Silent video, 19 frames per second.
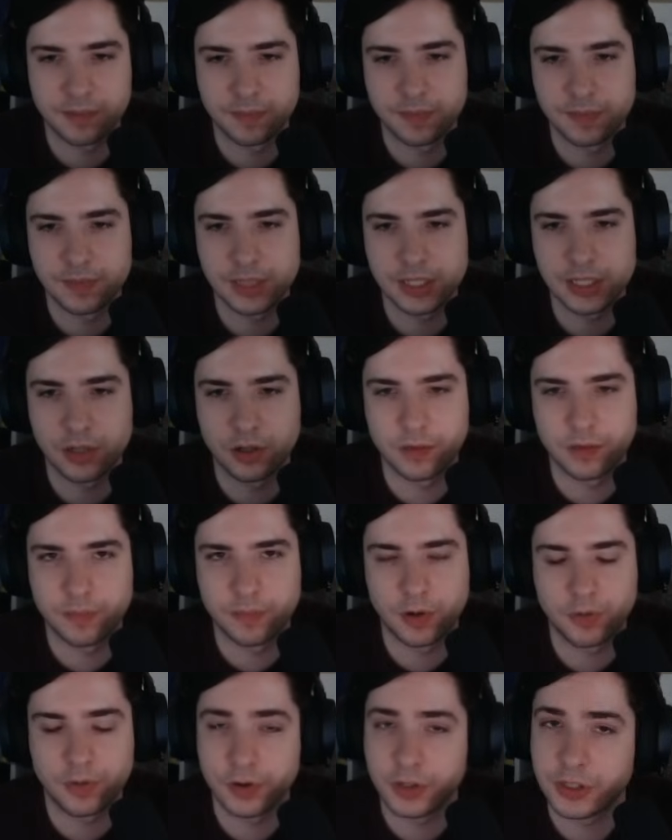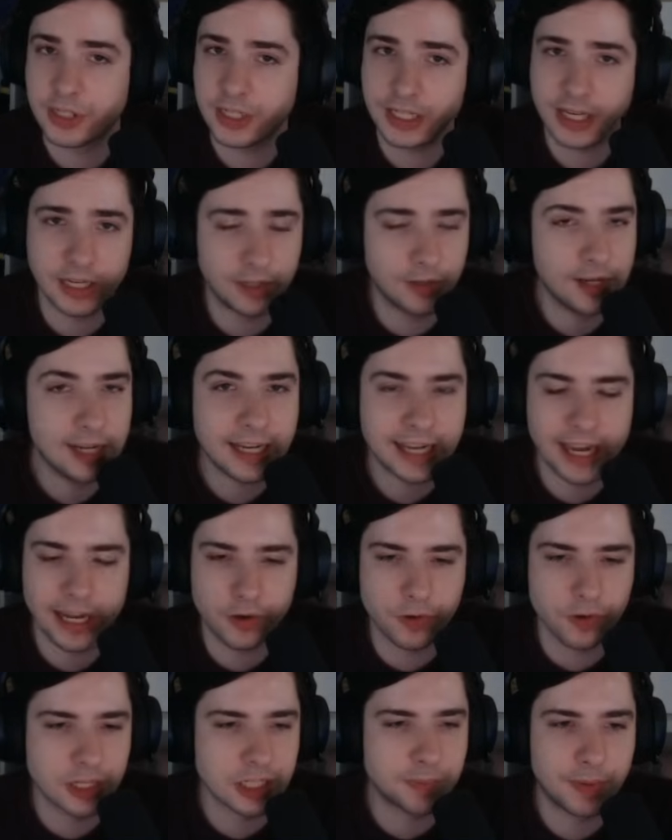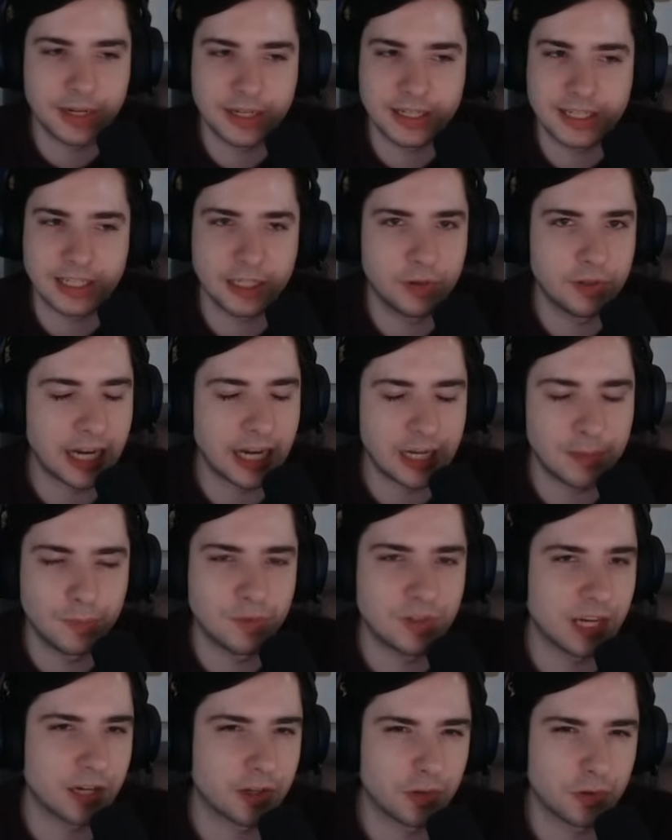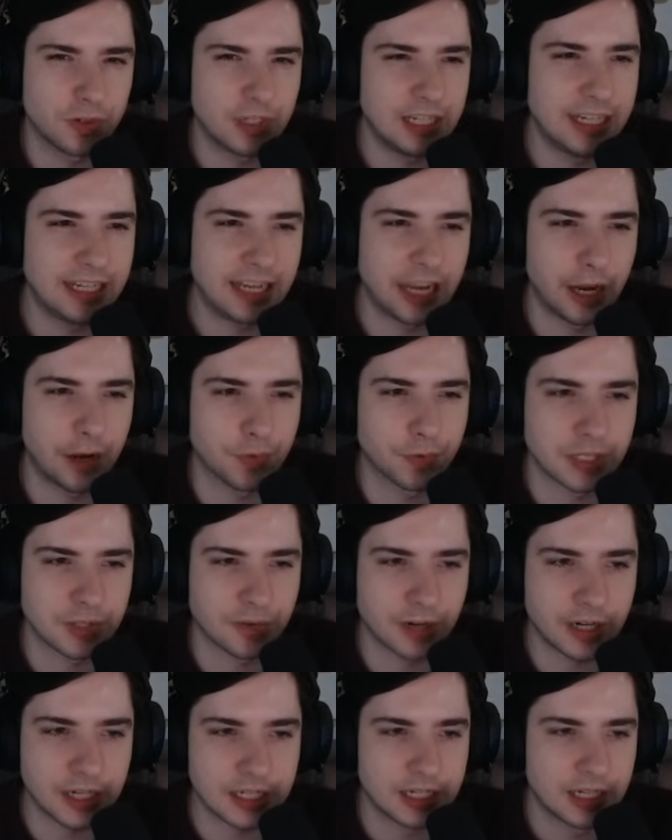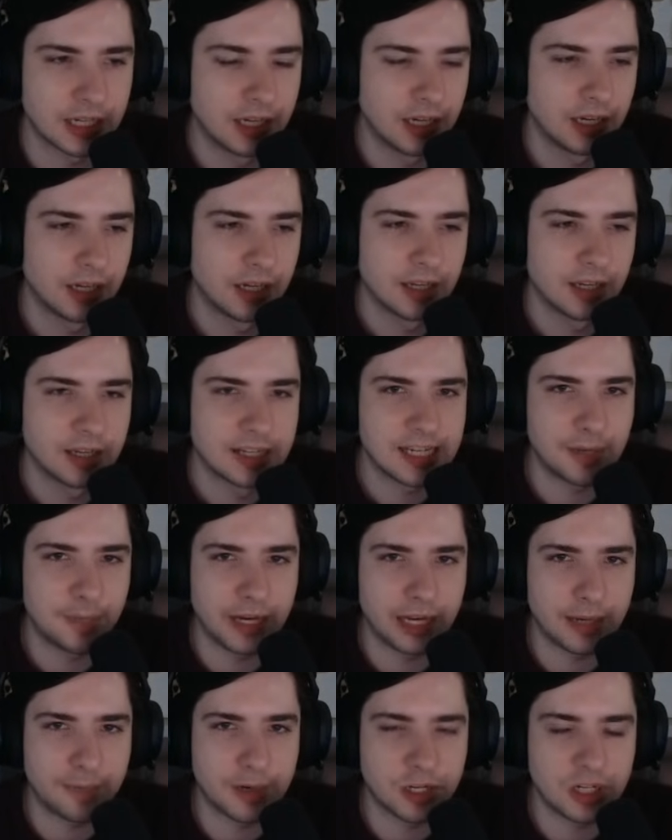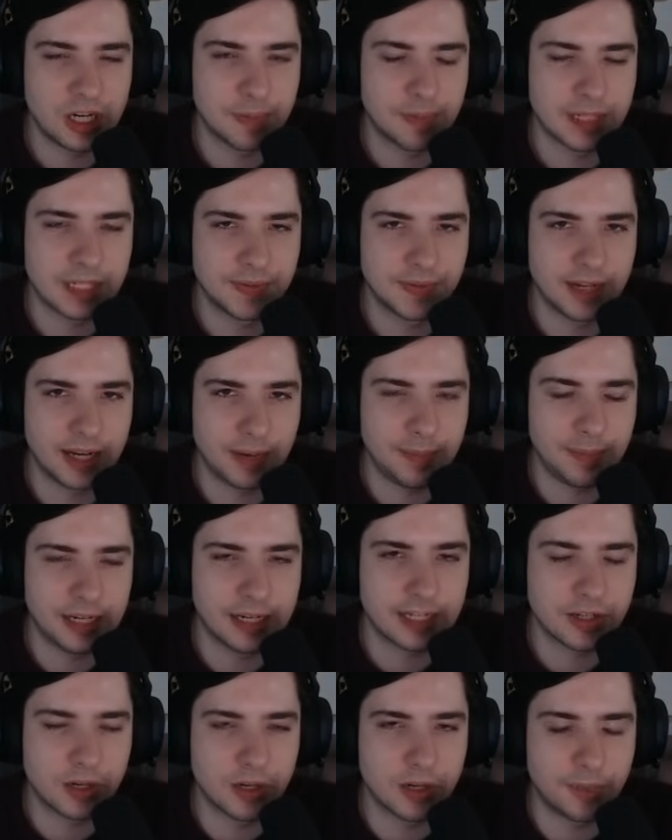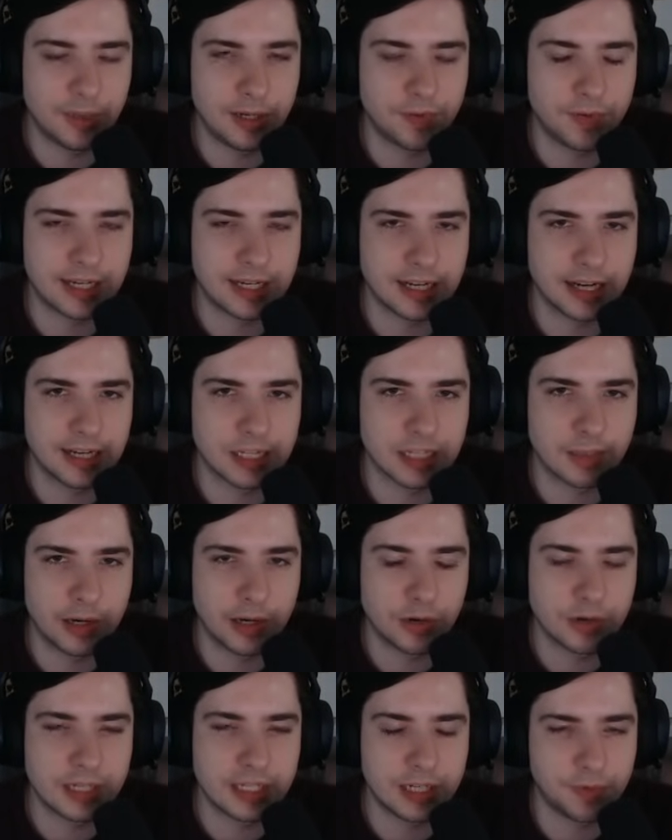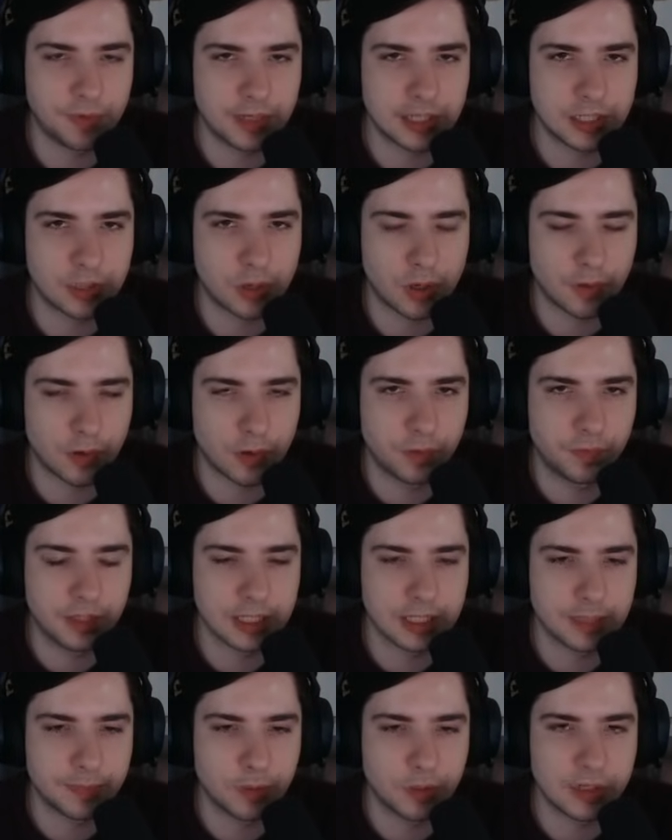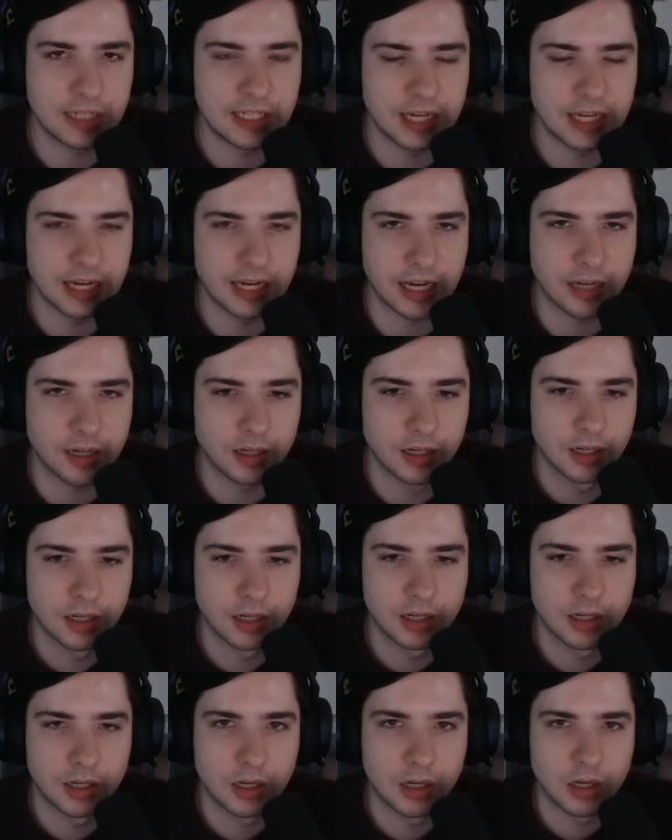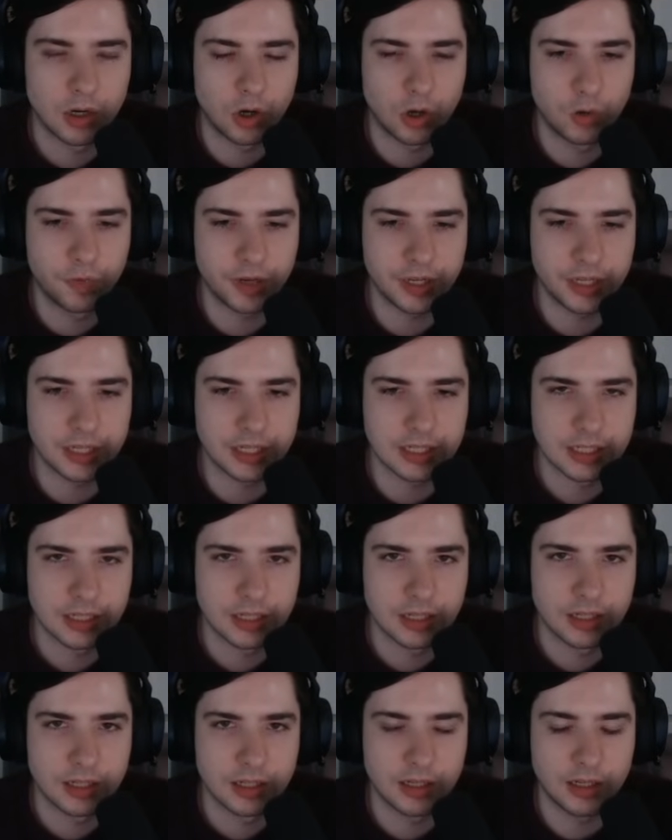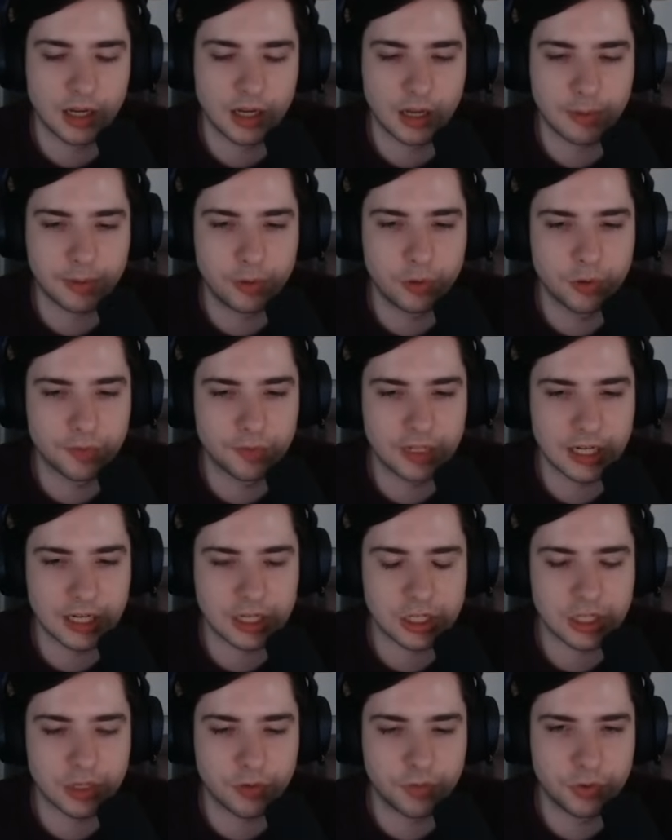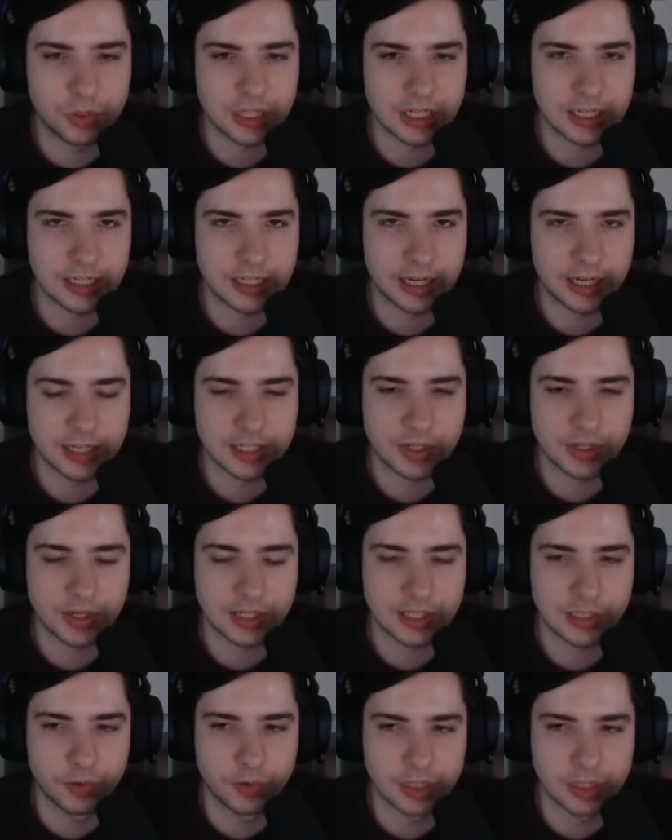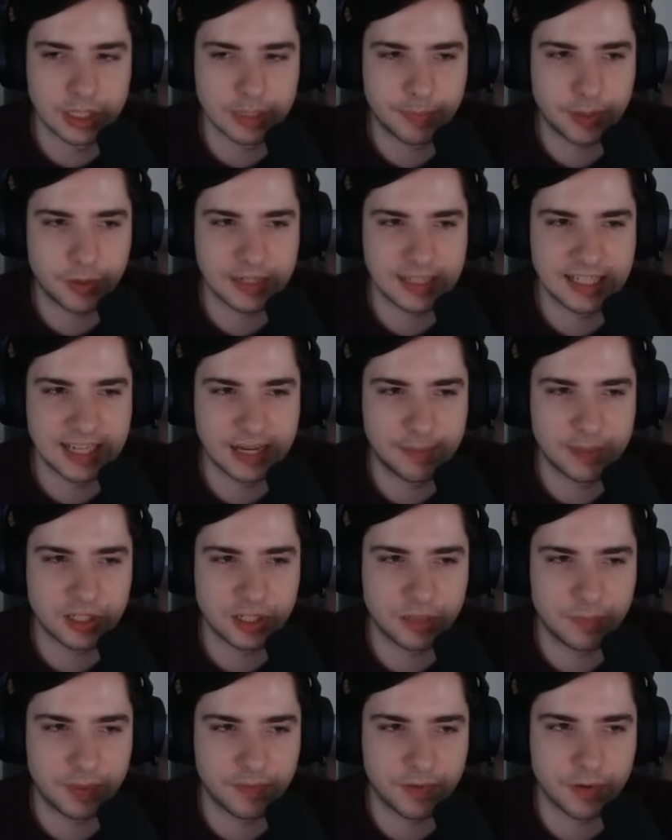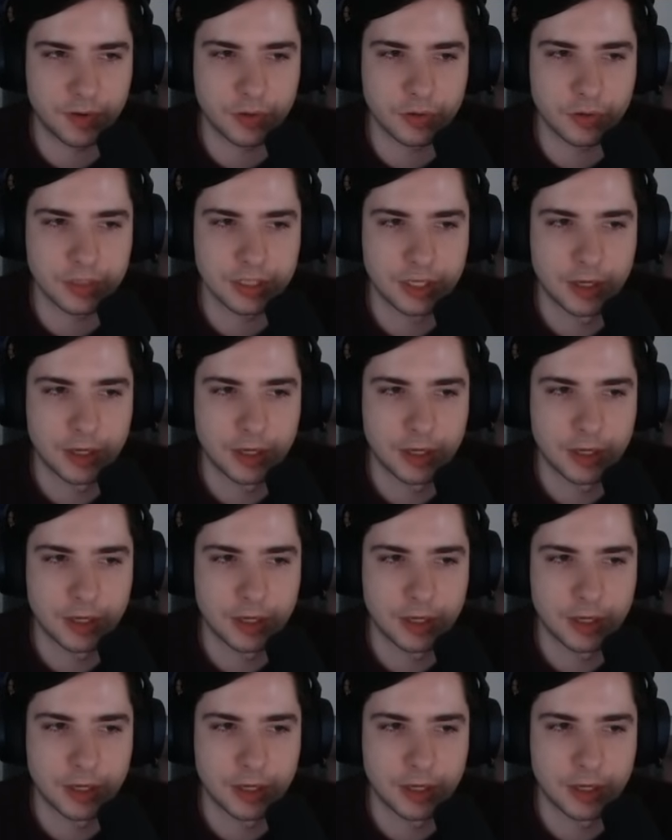So, of course, again, unique KOs, but Unite moves are guaranteed KOs, right? Someone like Machamp as well. I mean, it's going to be a great item. I don't see a reason to ever go Weakness Policy again over it. Cooldown reduction on physical attack is not as good, but on some it's going to be very good.